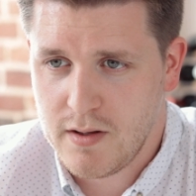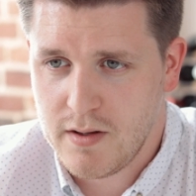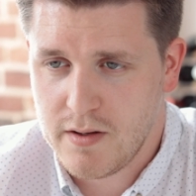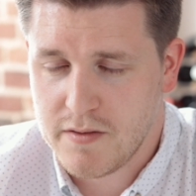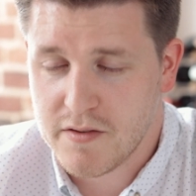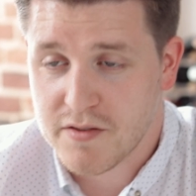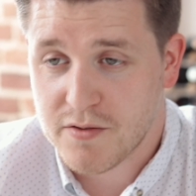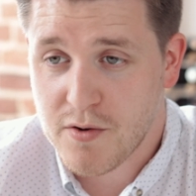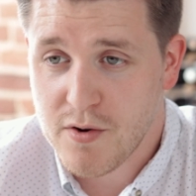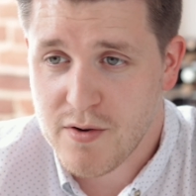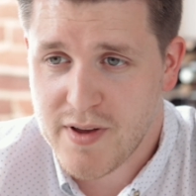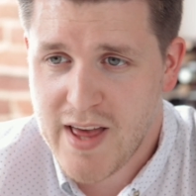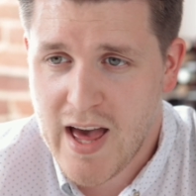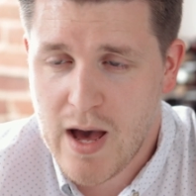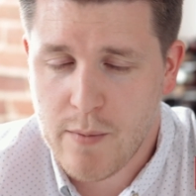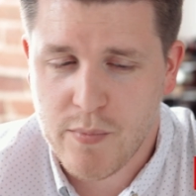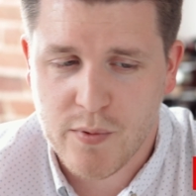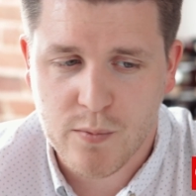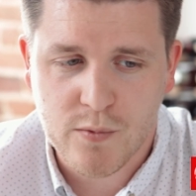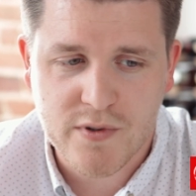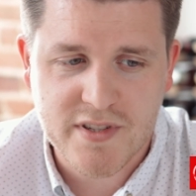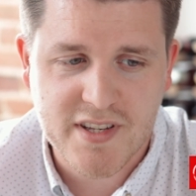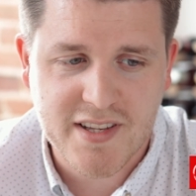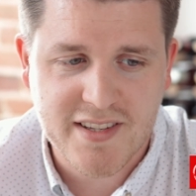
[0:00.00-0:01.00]
The screw cap
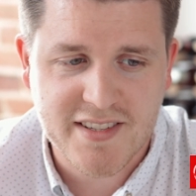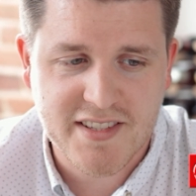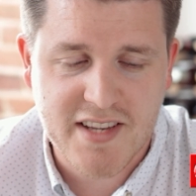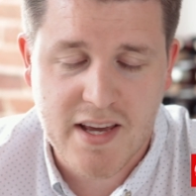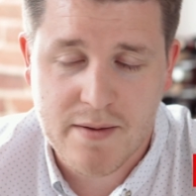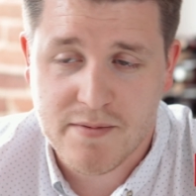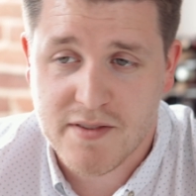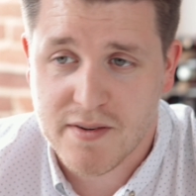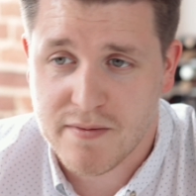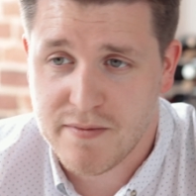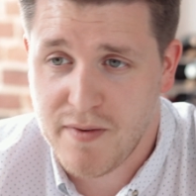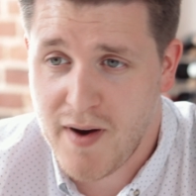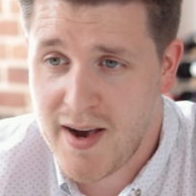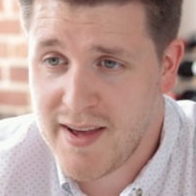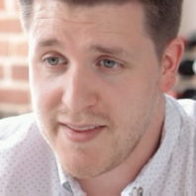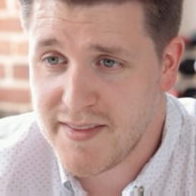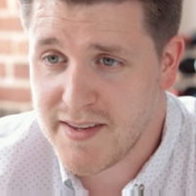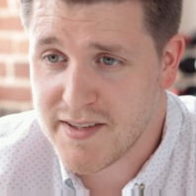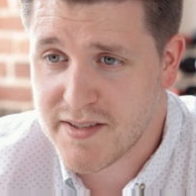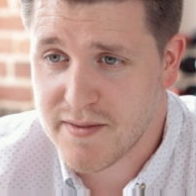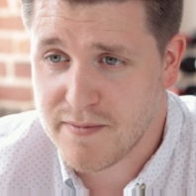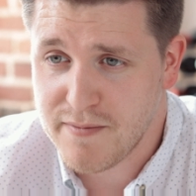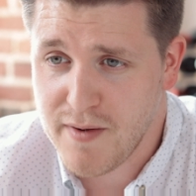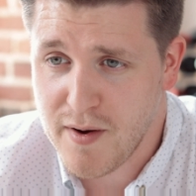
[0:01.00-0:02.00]
was conceived to fight
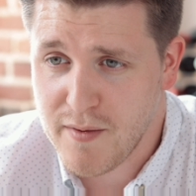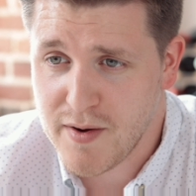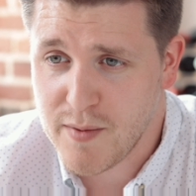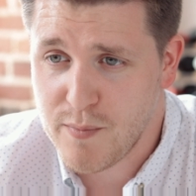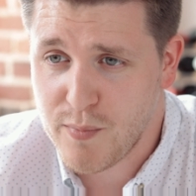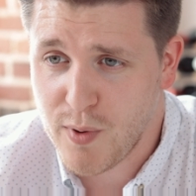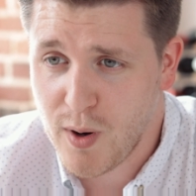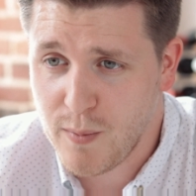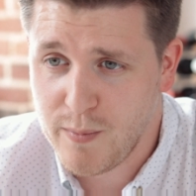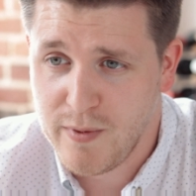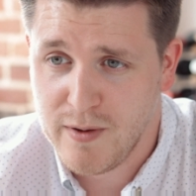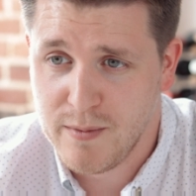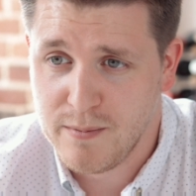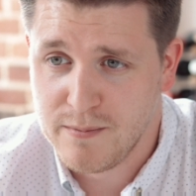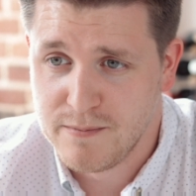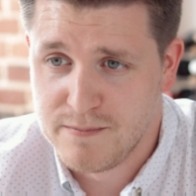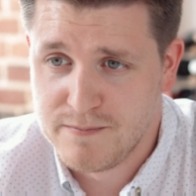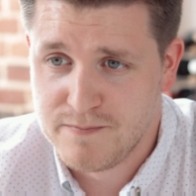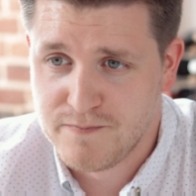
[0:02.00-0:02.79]
this very problem.